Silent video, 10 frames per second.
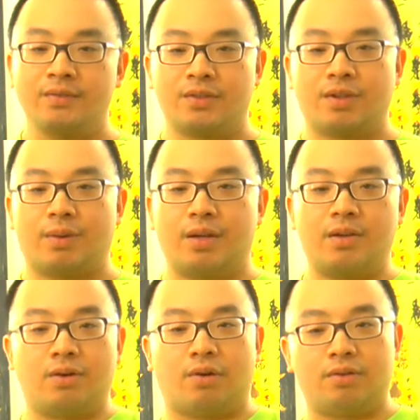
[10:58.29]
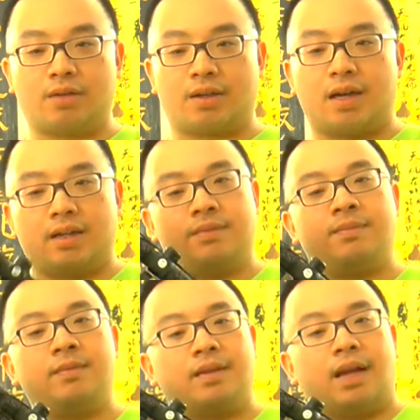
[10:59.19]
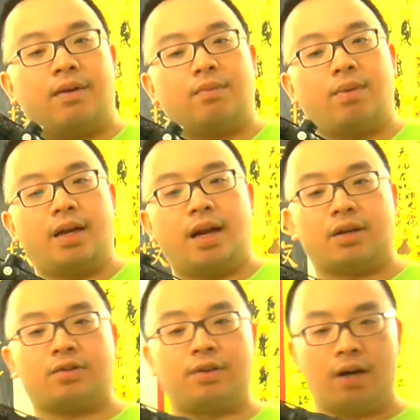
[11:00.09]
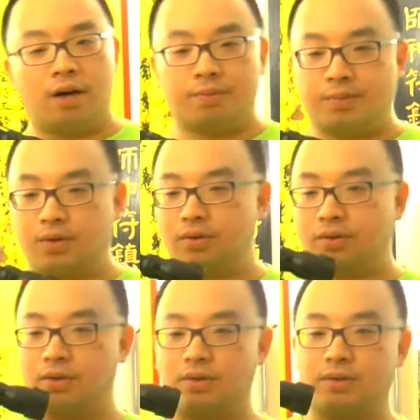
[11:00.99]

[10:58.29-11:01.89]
So when you hold the gun, that weight actually helps you to